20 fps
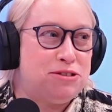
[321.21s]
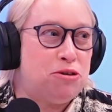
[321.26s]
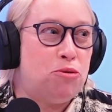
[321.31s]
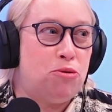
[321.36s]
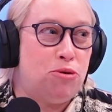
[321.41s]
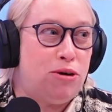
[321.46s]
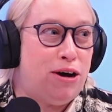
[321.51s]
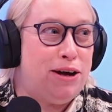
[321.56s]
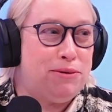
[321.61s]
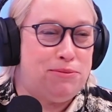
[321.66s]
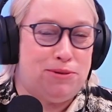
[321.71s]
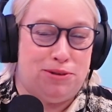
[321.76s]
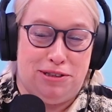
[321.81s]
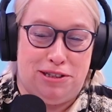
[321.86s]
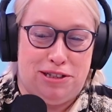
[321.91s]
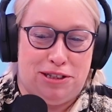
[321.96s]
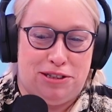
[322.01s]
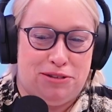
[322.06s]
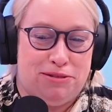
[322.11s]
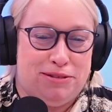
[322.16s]
all I want
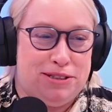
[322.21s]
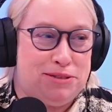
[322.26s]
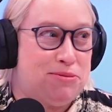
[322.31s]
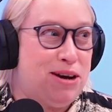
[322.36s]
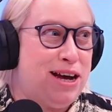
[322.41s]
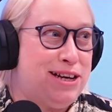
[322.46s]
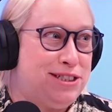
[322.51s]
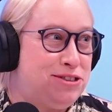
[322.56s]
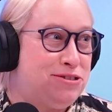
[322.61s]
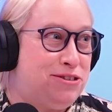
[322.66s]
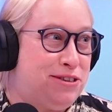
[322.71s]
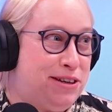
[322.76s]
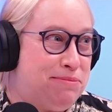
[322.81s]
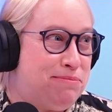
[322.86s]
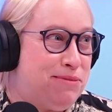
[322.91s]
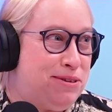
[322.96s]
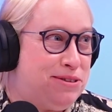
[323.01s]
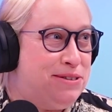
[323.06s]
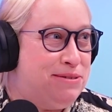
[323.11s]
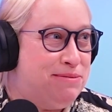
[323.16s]
to do is wear
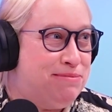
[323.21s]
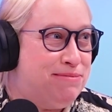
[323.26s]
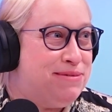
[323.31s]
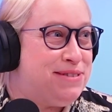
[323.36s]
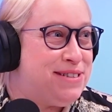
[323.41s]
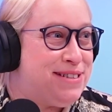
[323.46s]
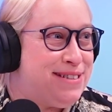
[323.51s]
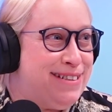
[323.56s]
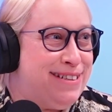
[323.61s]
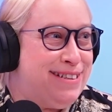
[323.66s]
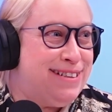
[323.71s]
jogging bottoms.